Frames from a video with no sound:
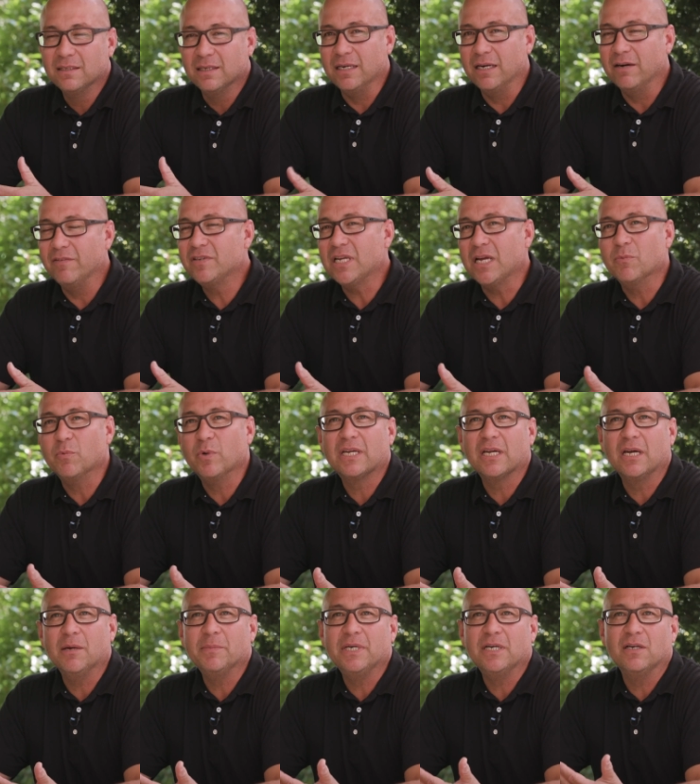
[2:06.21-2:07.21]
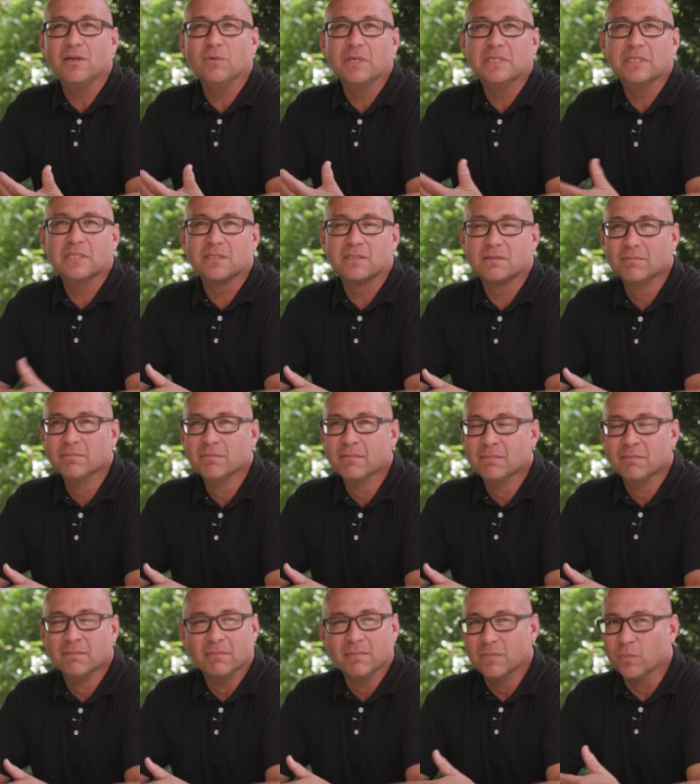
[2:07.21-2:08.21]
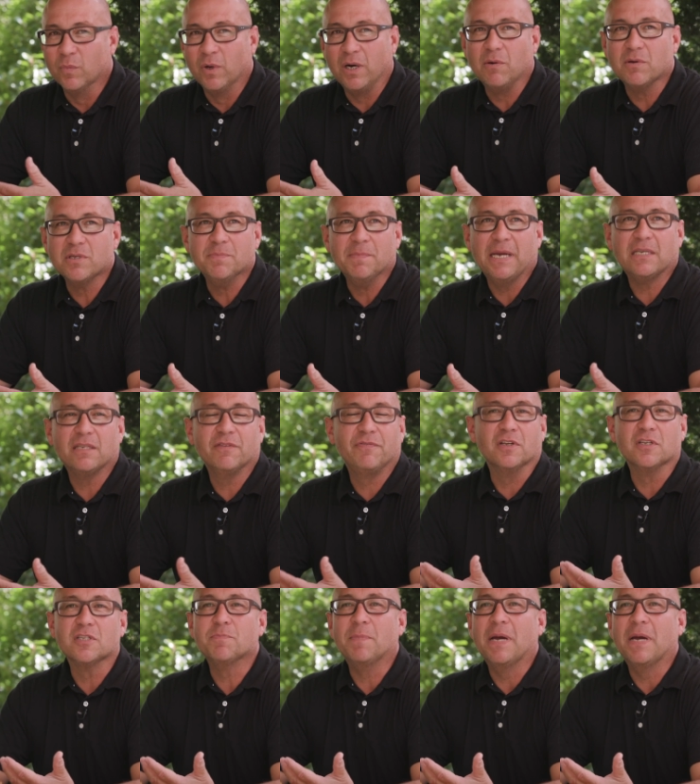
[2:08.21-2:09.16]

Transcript: And every time we come here, we just we're always made to feel